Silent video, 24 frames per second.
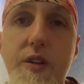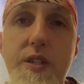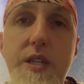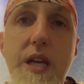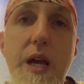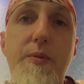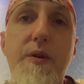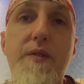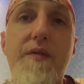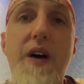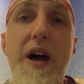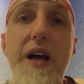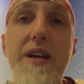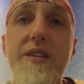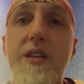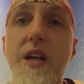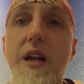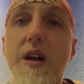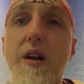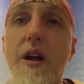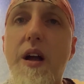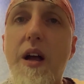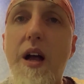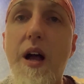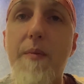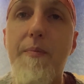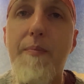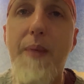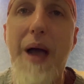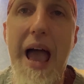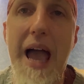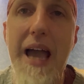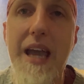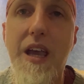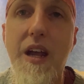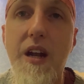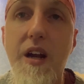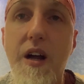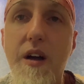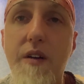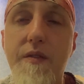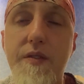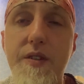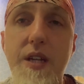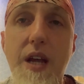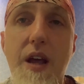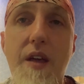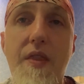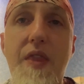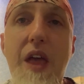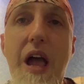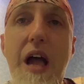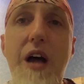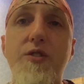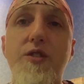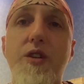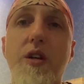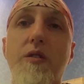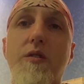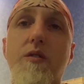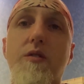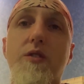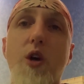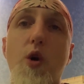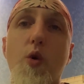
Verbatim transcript: example, if I send a, a packet of say a thousand